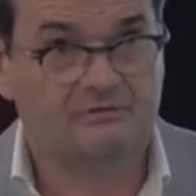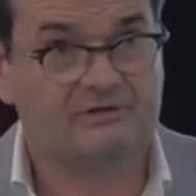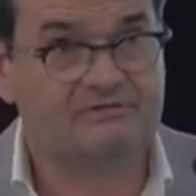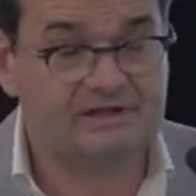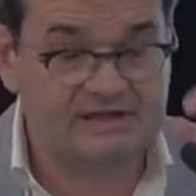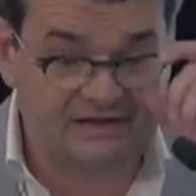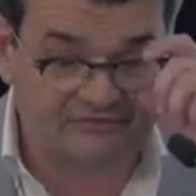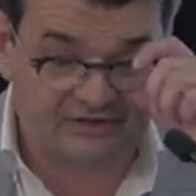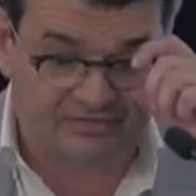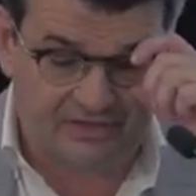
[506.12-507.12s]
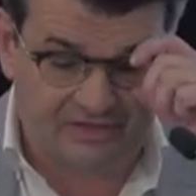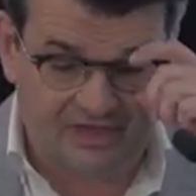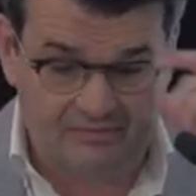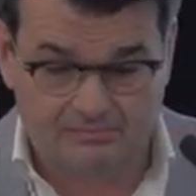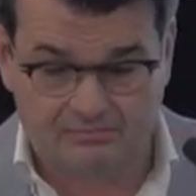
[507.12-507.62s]
This legalistic
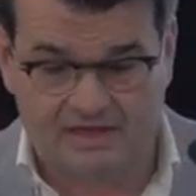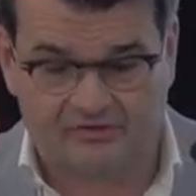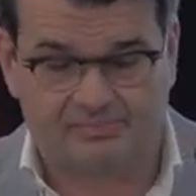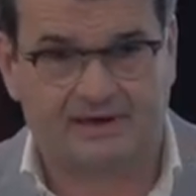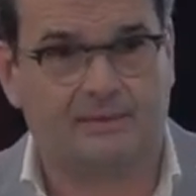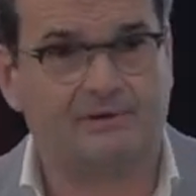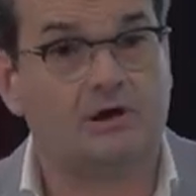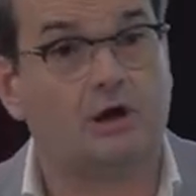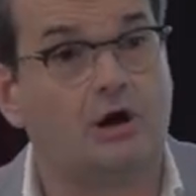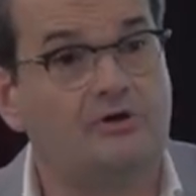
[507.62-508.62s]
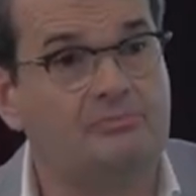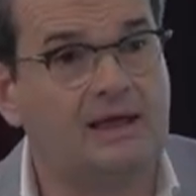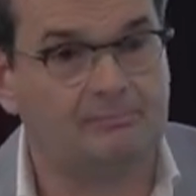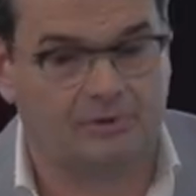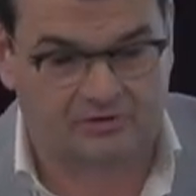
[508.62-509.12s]
thinking makes Parliament a kind of
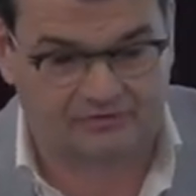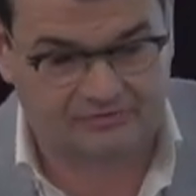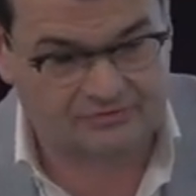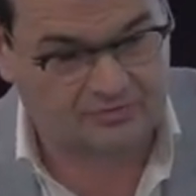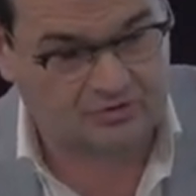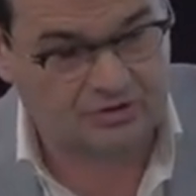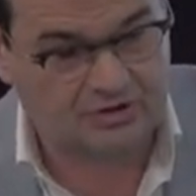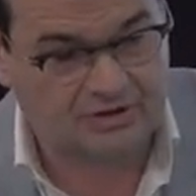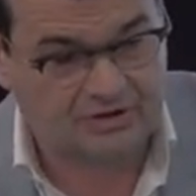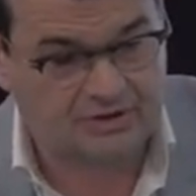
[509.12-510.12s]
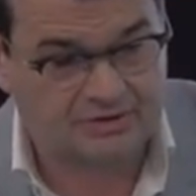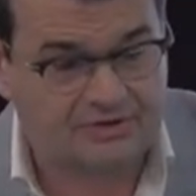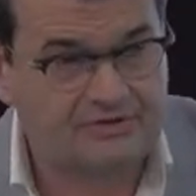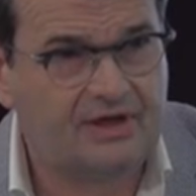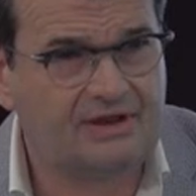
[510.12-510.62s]
black box.
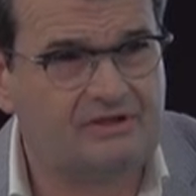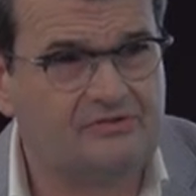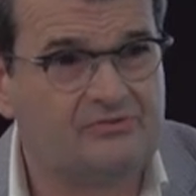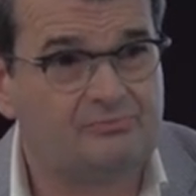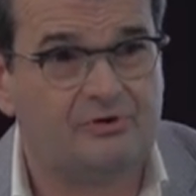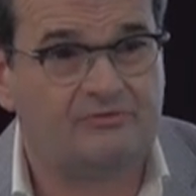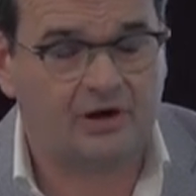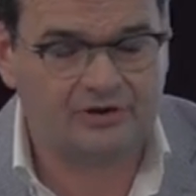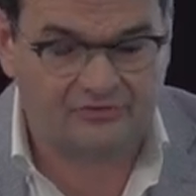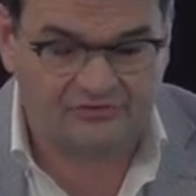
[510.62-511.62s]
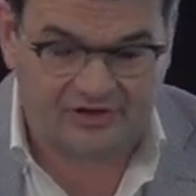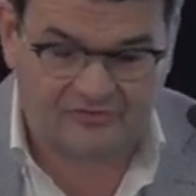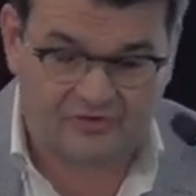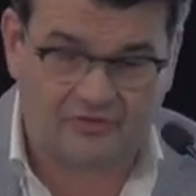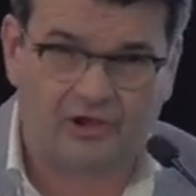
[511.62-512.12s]
That is, provided you
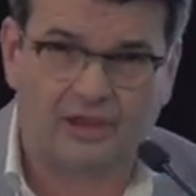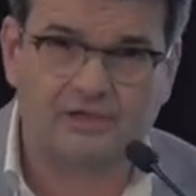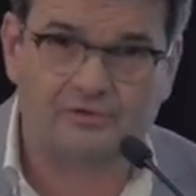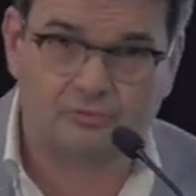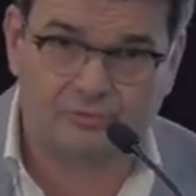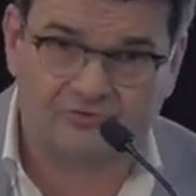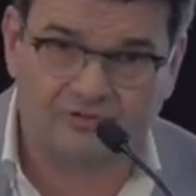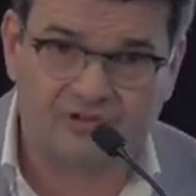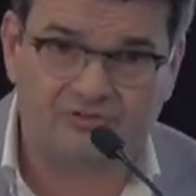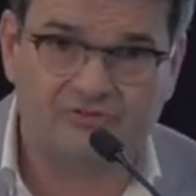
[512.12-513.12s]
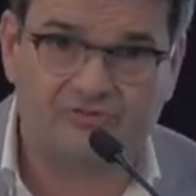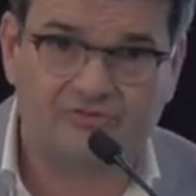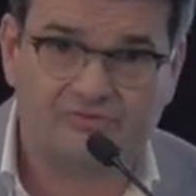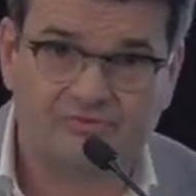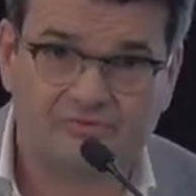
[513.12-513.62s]
satisfy the legal
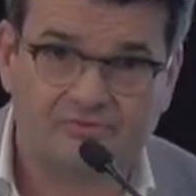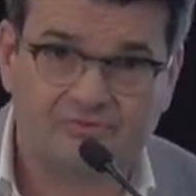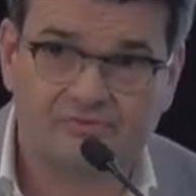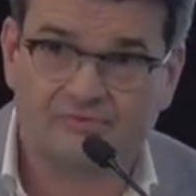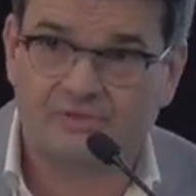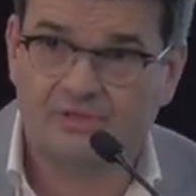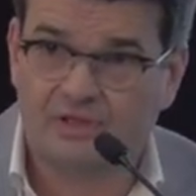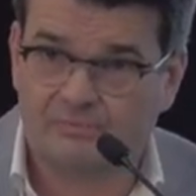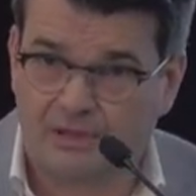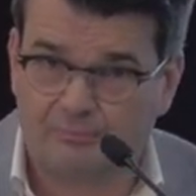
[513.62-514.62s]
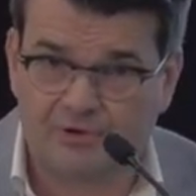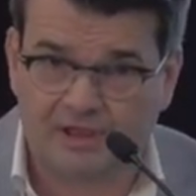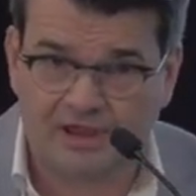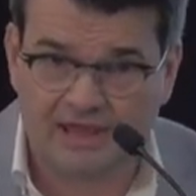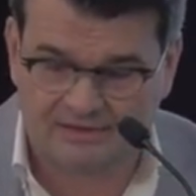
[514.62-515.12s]
procedures about
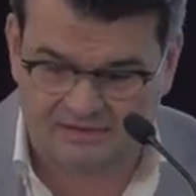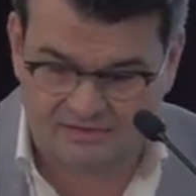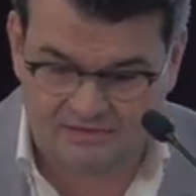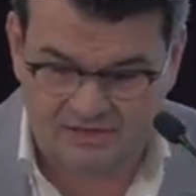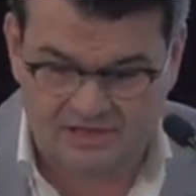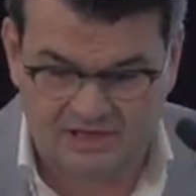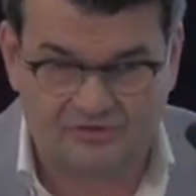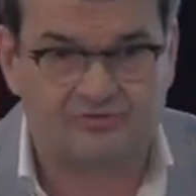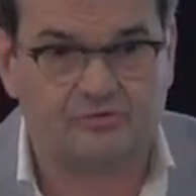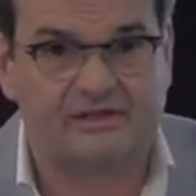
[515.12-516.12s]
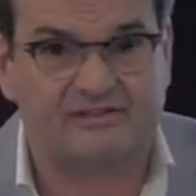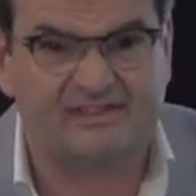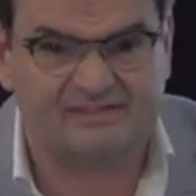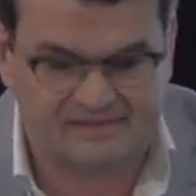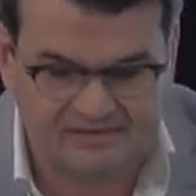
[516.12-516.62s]
bringing an act into
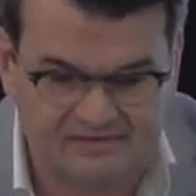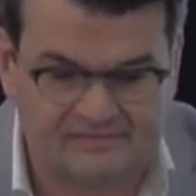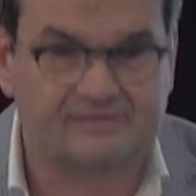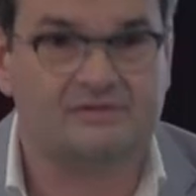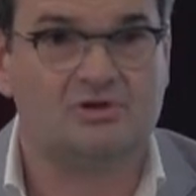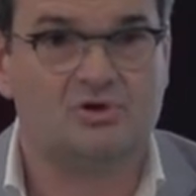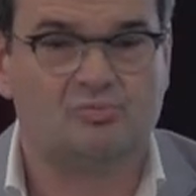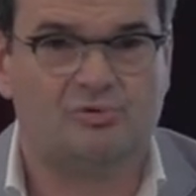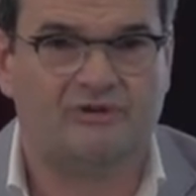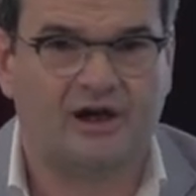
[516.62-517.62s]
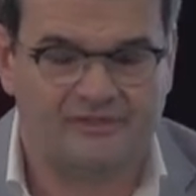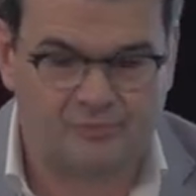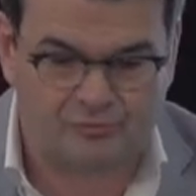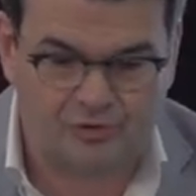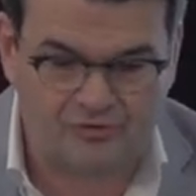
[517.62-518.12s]
existence, provided
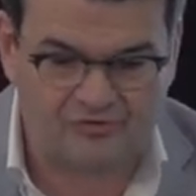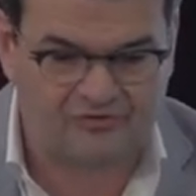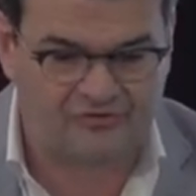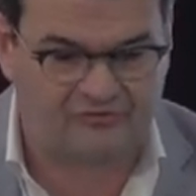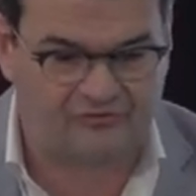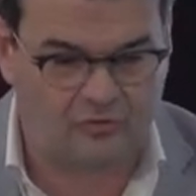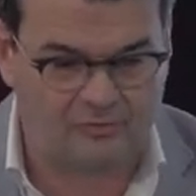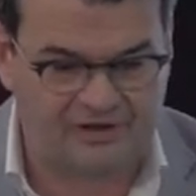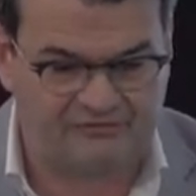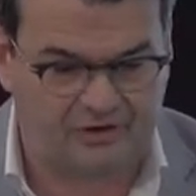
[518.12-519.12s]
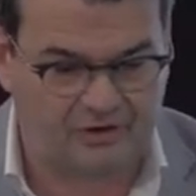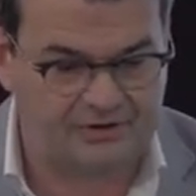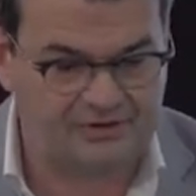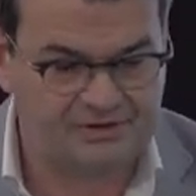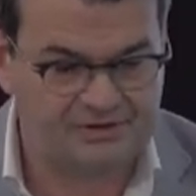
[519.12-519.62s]
the processes are formally
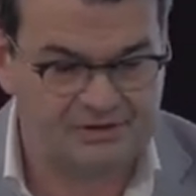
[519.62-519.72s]
followed,